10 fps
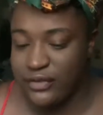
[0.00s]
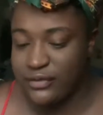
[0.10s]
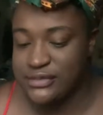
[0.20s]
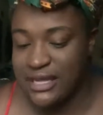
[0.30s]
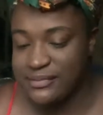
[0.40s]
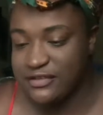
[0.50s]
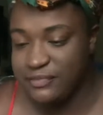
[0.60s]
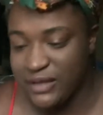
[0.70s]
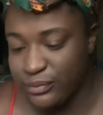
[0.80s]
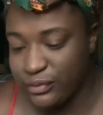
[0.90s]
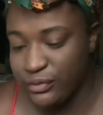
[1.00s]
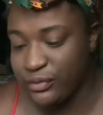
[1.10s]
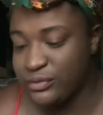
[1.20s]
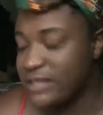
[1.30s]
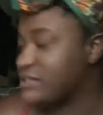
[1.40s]
of those types of people who
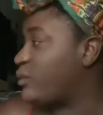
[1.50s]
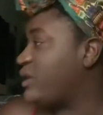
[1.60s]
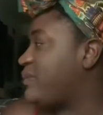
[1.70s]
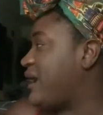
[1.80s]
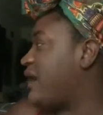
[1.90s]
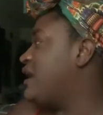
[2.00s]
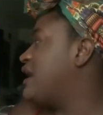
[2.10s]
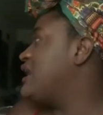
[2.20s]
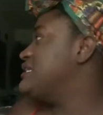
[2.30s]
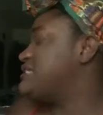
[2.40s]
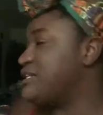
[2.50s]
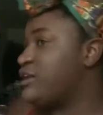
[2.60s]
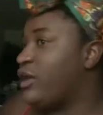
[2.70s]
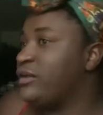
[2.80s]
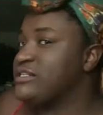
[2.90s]
doesn't want to pay
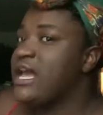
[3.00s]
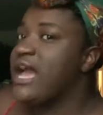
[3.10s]
$10.